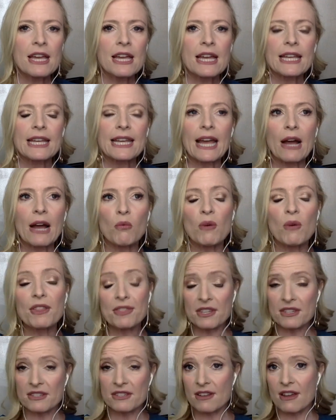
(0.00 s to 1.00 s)
Now, what
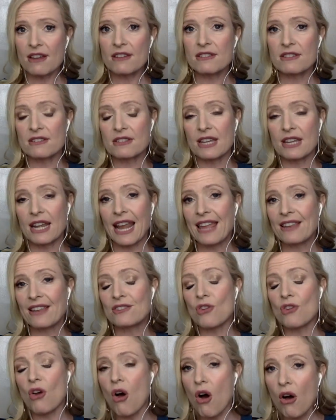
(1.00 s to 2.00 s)
this does is it ends
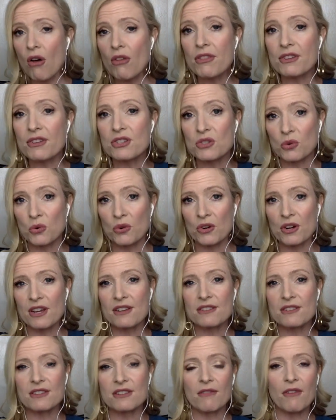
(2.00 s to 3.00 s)
all the
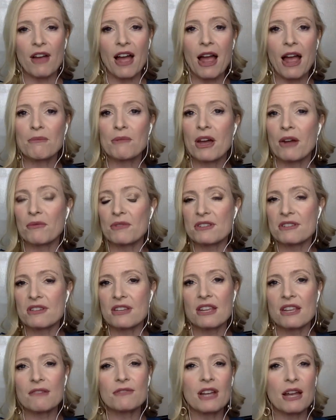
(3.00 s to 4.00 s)
stories of I'm not
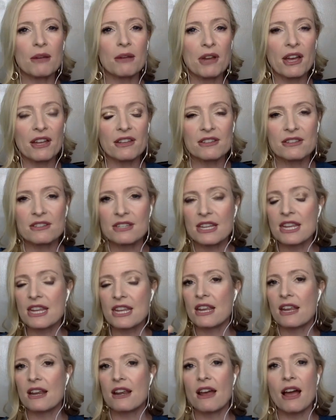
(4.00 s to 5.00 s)
received, I'm not
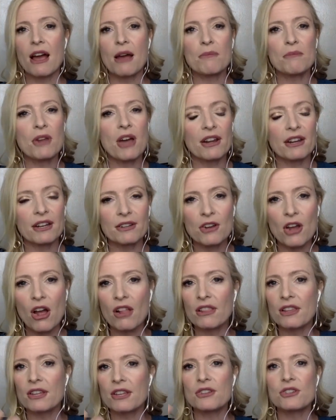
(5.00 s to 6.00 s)
seen, I'm not
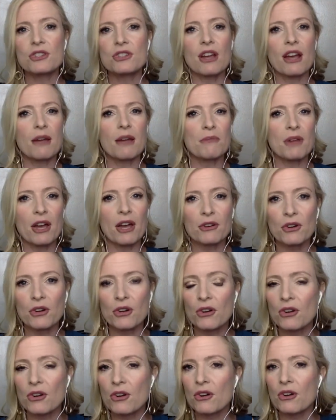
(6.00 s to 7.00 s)
acknowledged, I'm not
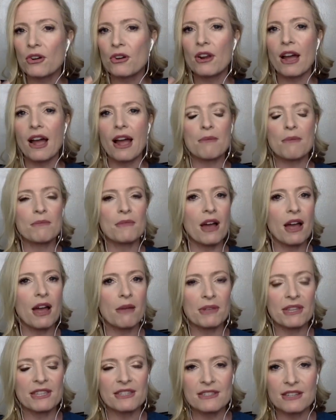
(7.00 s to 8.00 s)
heard, I'm
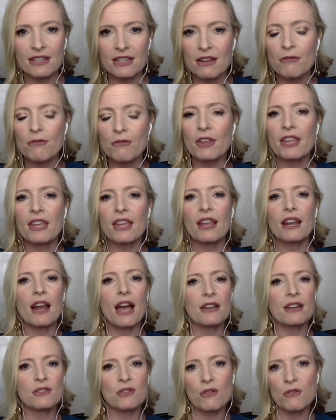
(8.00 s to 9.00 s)
insignificant,
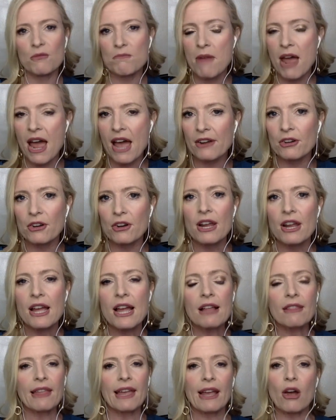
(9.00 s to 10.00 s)
I don't matter.
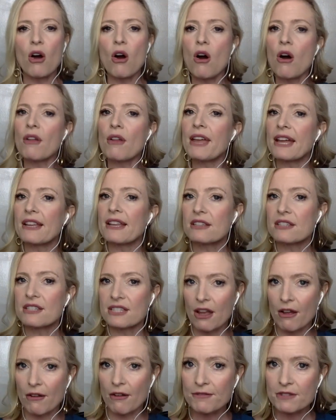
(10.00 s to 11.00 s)
Like all that
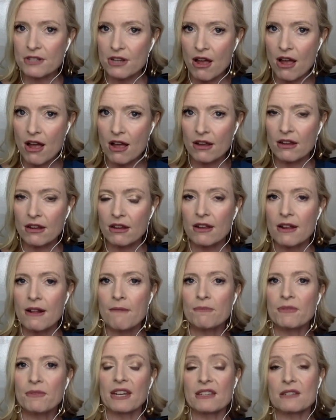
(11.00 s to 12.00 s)
self-talk
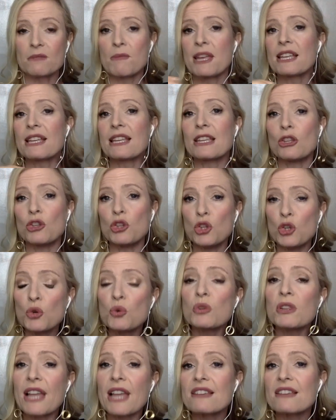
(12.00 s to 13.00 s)
that is making you
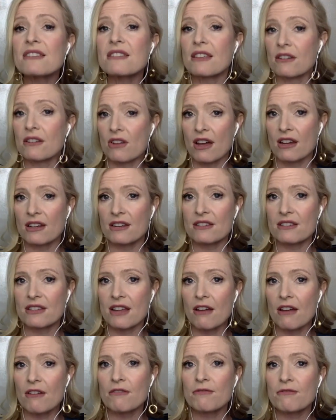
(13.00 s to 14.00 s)
less than God
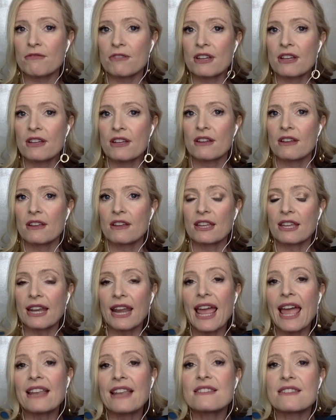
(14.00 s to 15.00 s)
itself, it
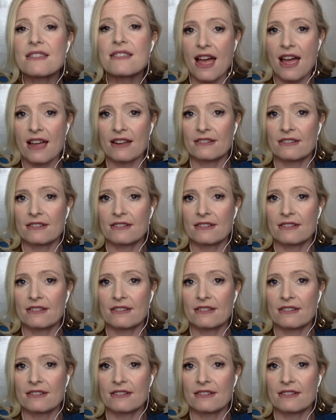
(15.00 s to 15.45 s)
ends that.